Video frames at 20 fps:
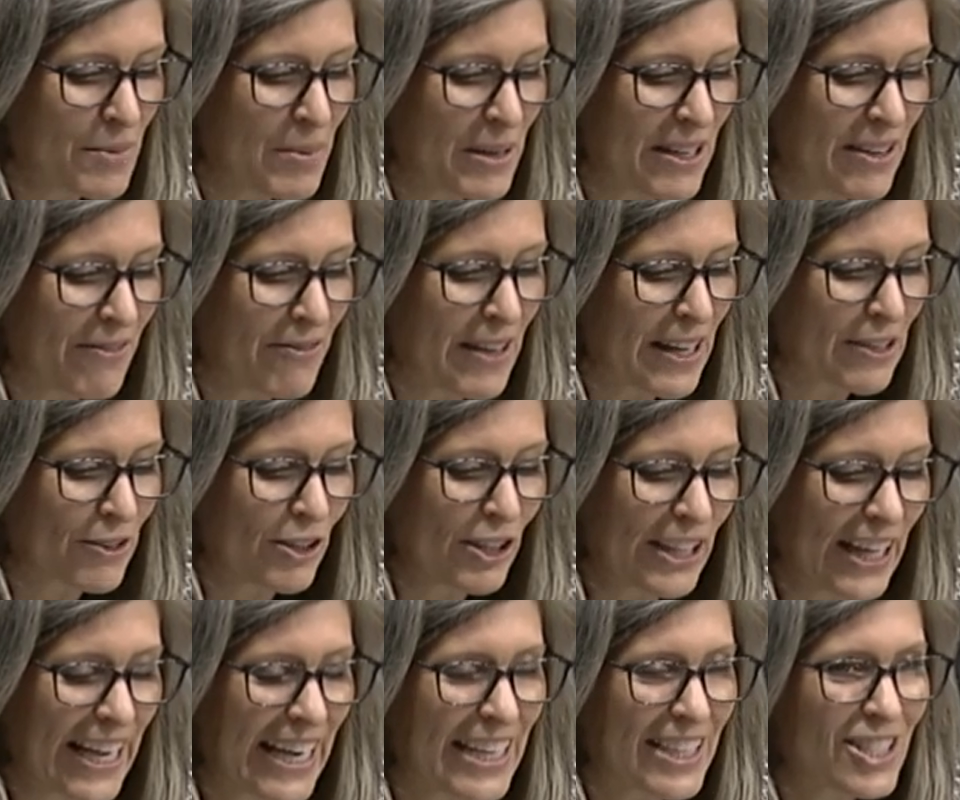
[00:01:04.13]
to be a
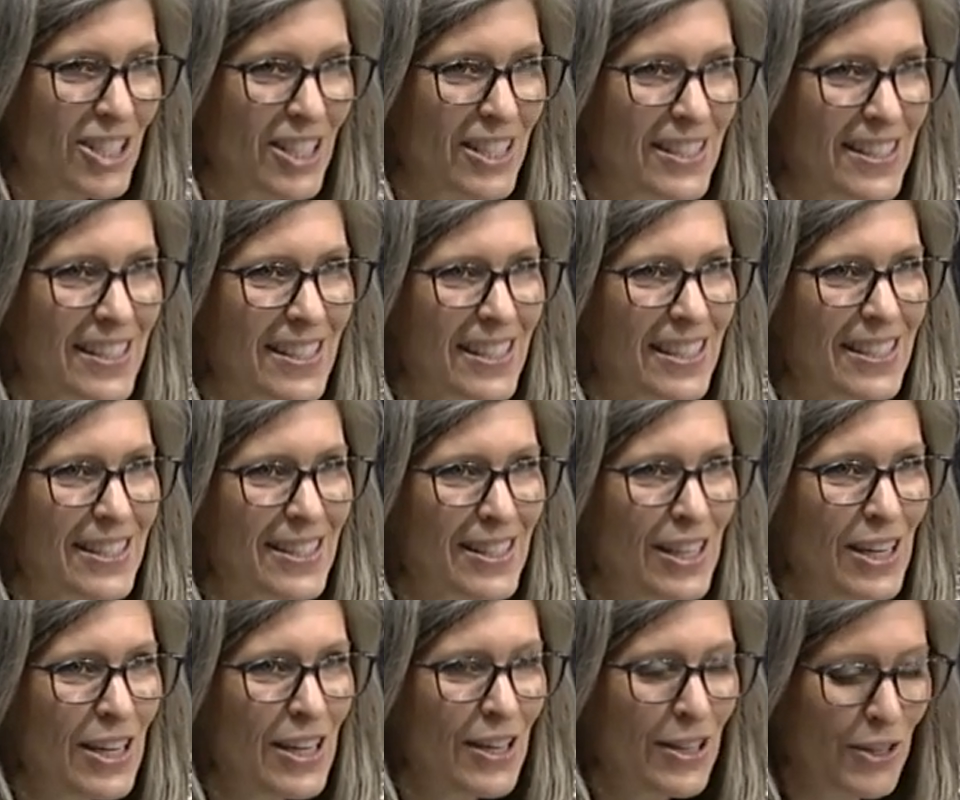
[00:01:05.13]
federal
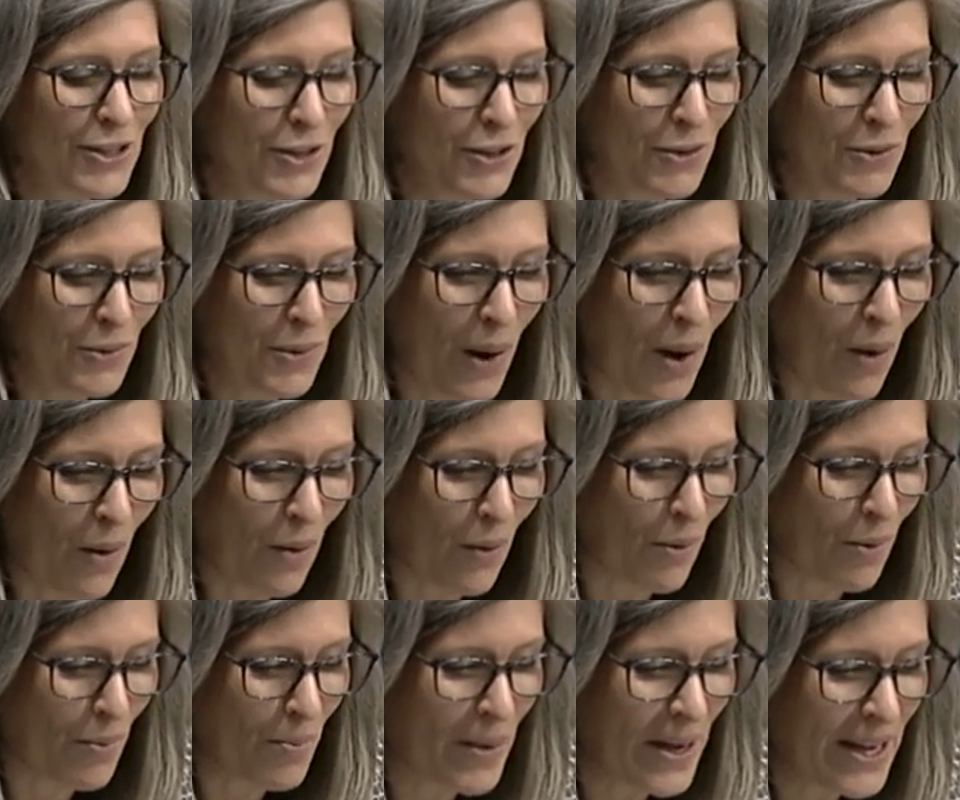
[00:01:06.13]
agency's new
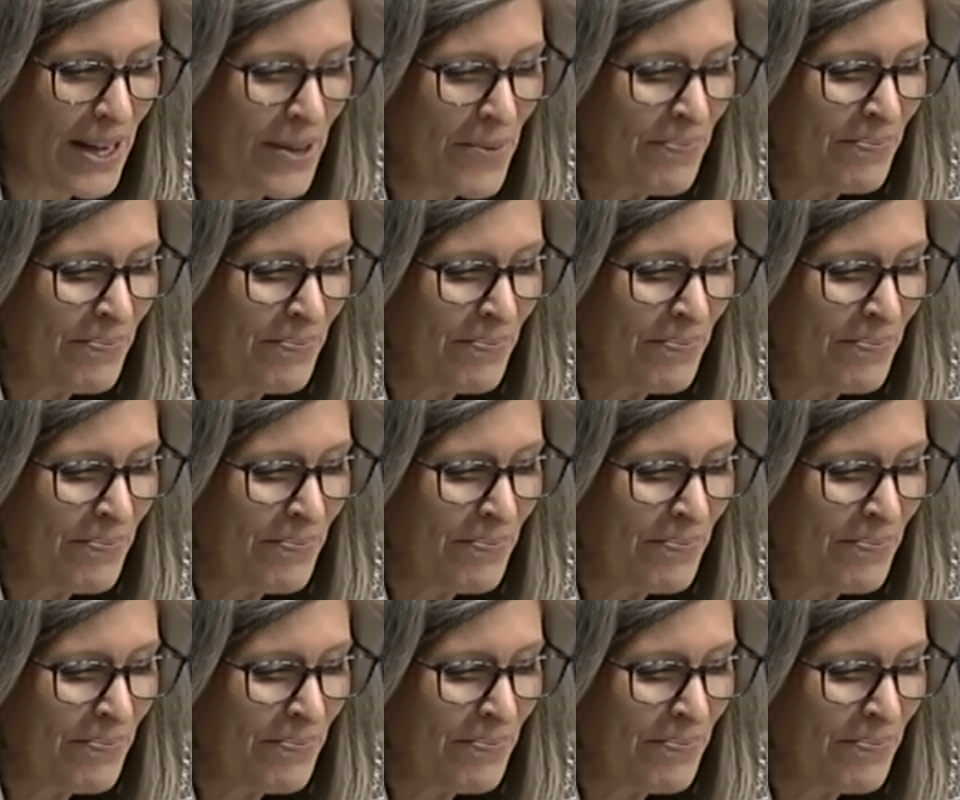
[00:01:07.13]
home.